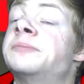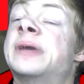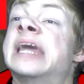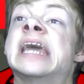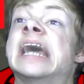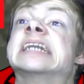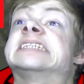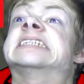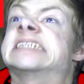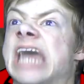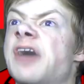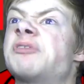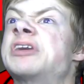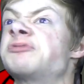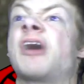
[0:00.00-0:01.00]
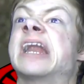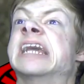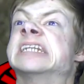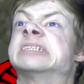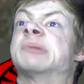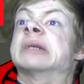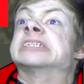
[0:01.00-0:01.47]
me. It's staring right
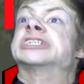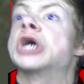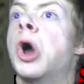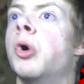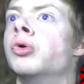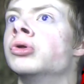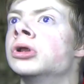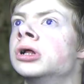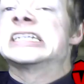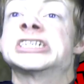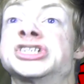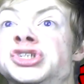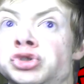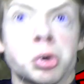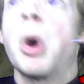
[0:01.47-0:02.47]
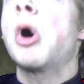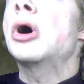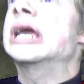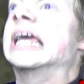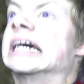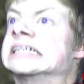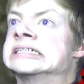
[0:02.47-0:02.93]
into my soul. Destroy
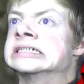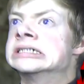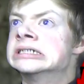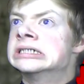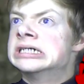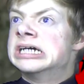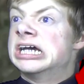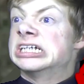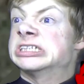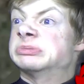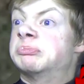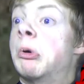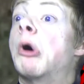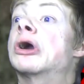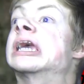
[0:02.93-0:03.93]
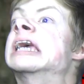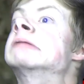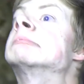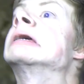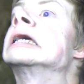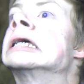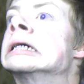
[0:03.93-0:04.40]
it! It's mocking
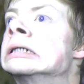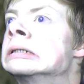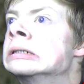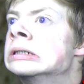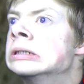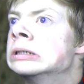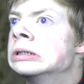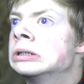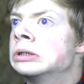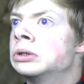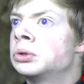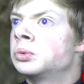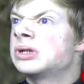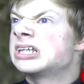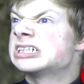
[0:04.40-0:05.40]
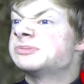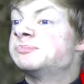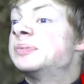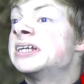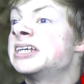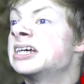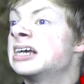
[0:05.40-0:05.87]
me with its
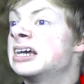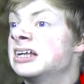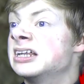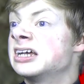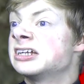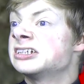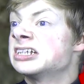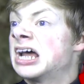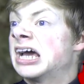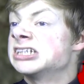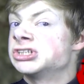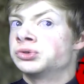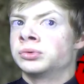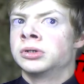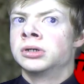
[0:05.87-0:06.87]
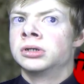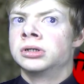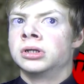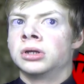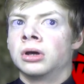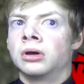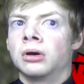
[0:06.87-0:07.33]
pretty little eyes. You
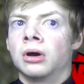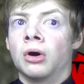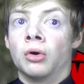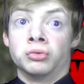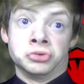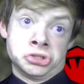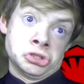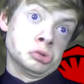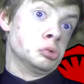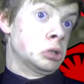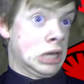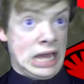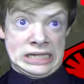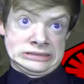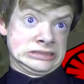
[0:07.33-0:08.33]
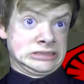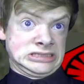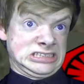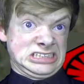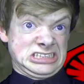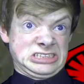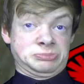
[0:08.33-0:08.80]
can't
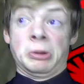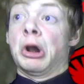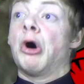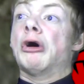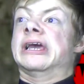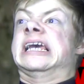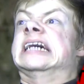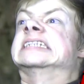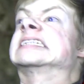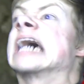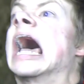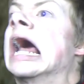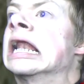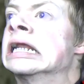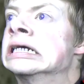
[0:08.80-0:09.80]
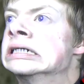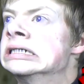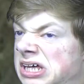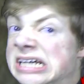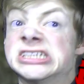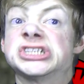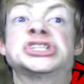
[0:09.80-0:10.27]
see it, but I can tell.
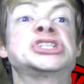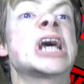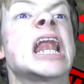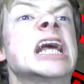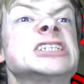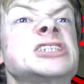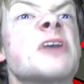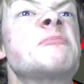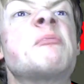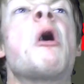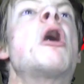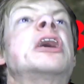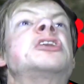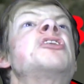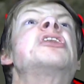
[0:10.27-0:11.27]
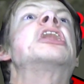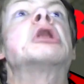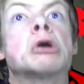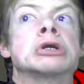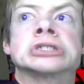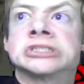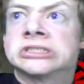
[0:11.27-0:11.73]
It's jealous of my good
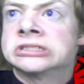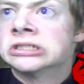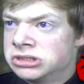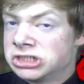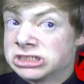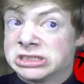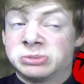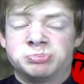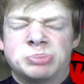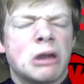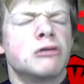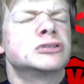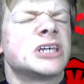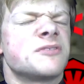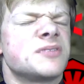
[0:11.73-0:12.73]
looks. Dispose of